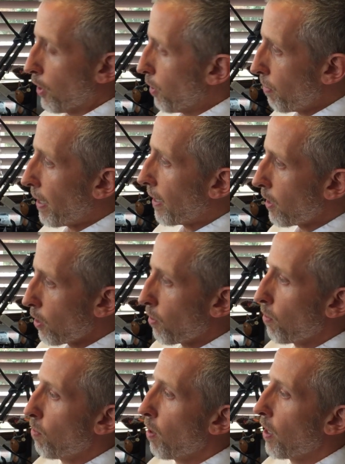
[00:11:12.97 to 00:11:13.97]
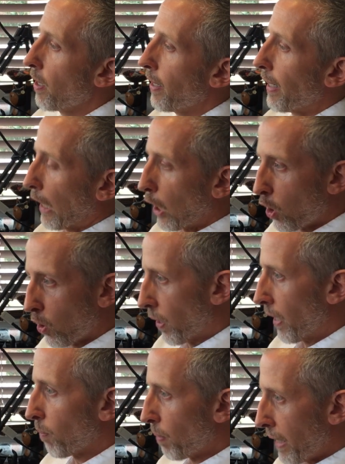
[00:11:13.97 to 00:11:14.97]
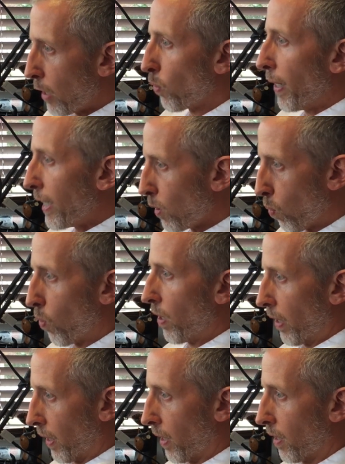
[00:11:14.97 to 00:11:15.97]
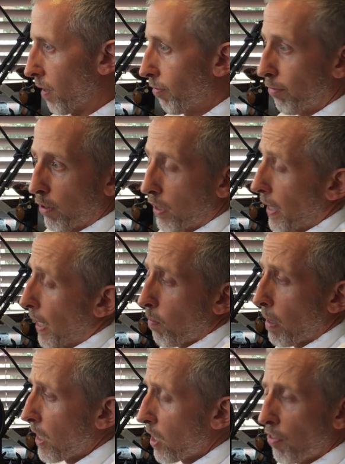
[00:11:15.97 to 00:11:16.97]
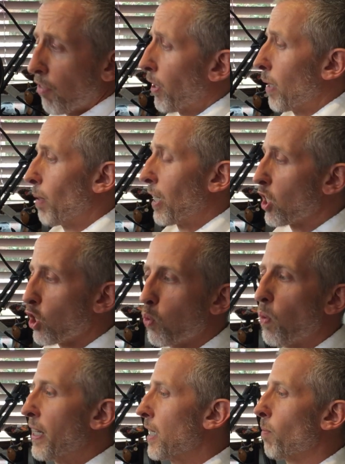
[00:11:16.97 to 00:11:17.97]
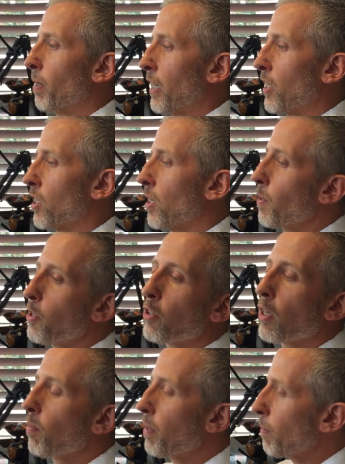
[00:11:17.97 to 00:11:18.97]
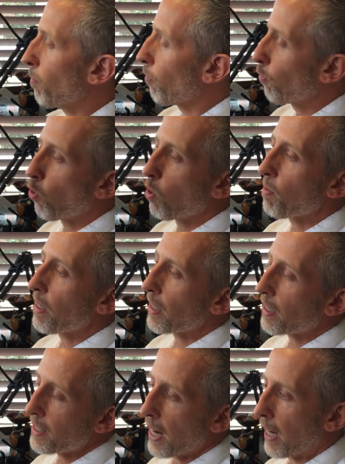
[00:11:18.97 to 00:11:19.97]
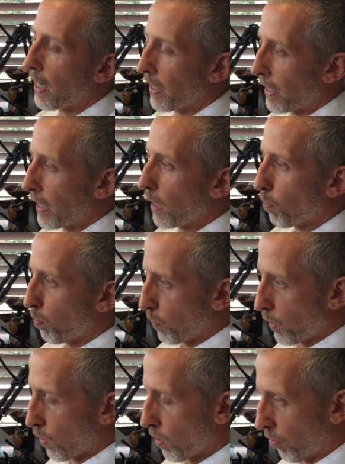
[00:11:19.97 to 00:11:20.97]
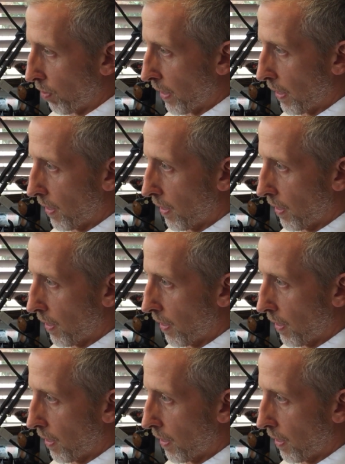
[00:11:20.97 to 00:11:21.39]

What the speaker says: You can do incredibly great work for 10 minutes, 15 minutes, 20 minutes. You can be performing the technique beautifully.